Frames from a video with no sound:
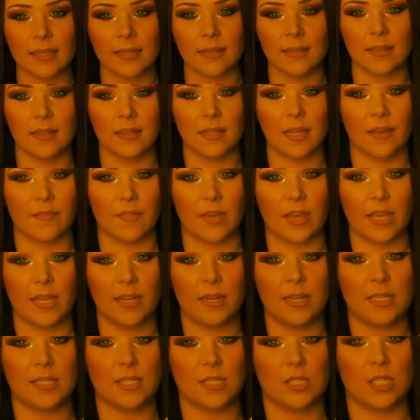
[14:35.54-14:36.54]
Love
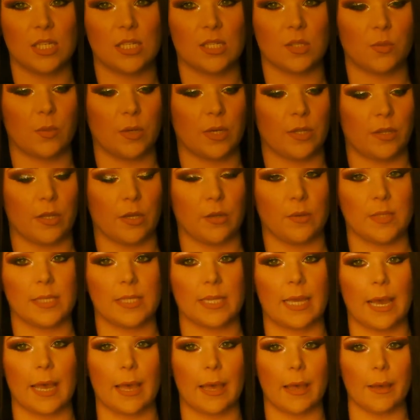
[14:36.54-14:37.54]
it. It's just one of
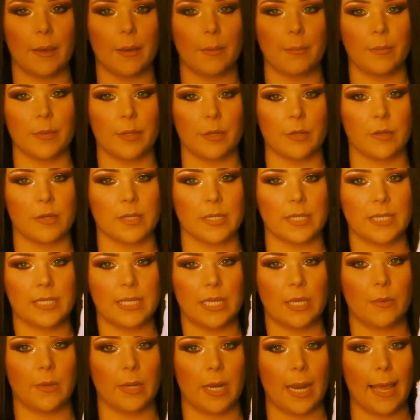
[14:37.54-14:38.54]
those little
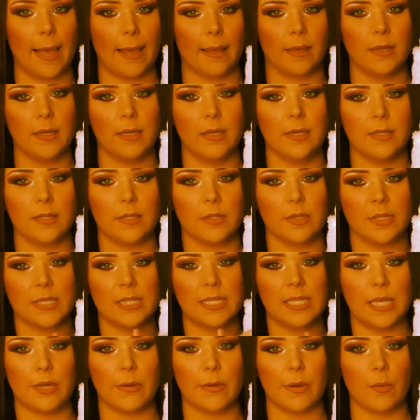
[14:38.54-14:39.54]
sequin
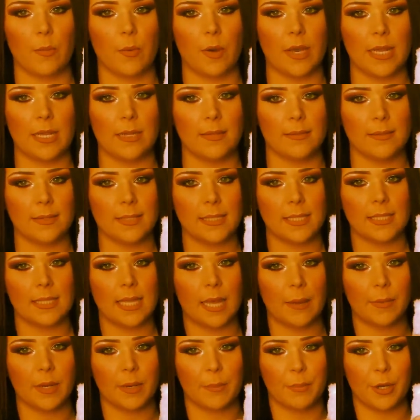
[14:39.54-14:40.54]
ones.
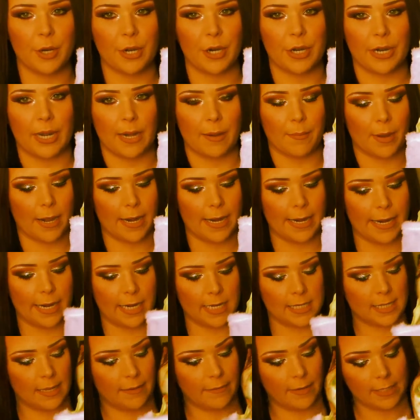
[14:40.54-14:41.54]
I'm gonna put her name right here.
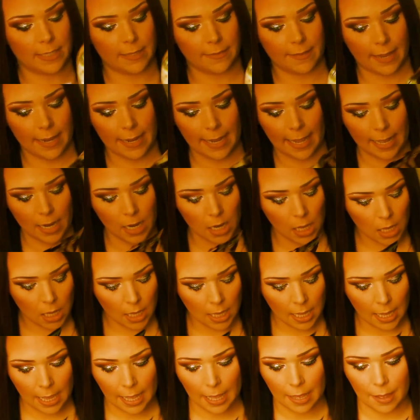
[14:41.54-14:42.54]
I haven't done that yet.
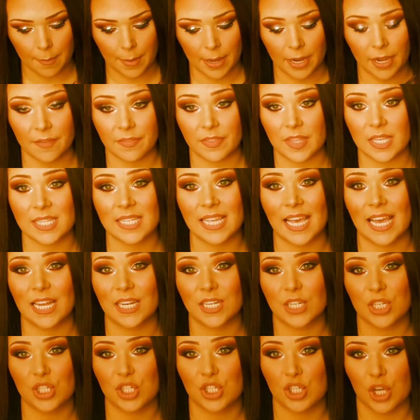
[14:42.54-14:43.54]
I got this
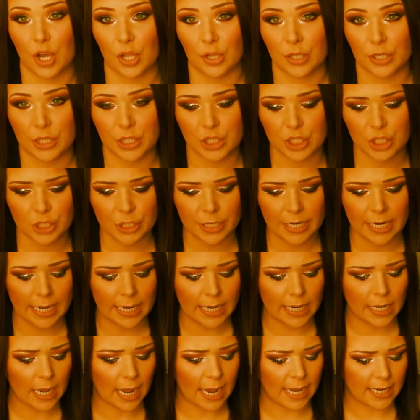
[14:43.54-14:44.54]
at Dollar
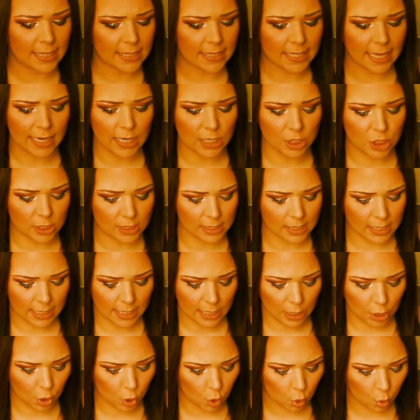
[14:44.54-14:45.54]
Tree. I decided just to
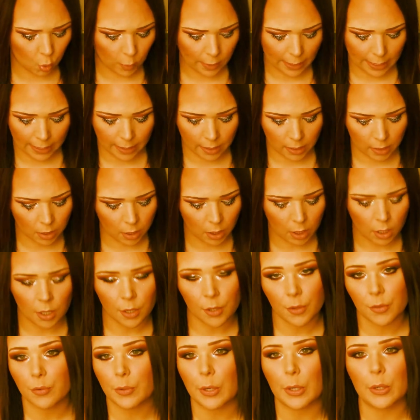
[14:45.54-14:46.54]
get a quick
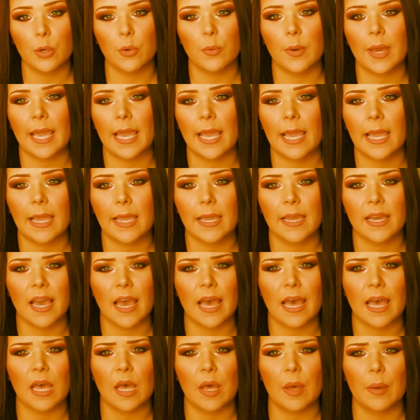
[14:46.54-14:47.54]
throwaway
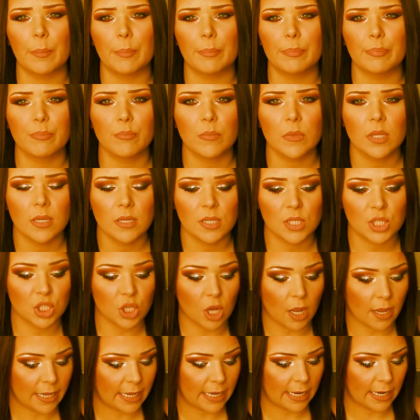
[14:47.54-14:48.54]

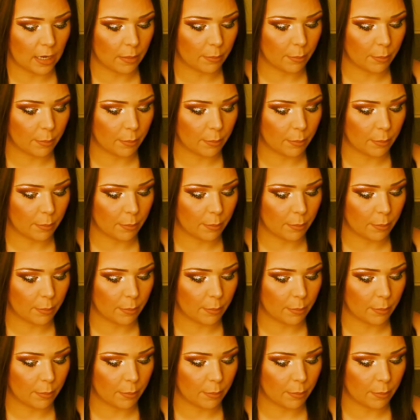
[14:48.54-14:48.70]
stocking.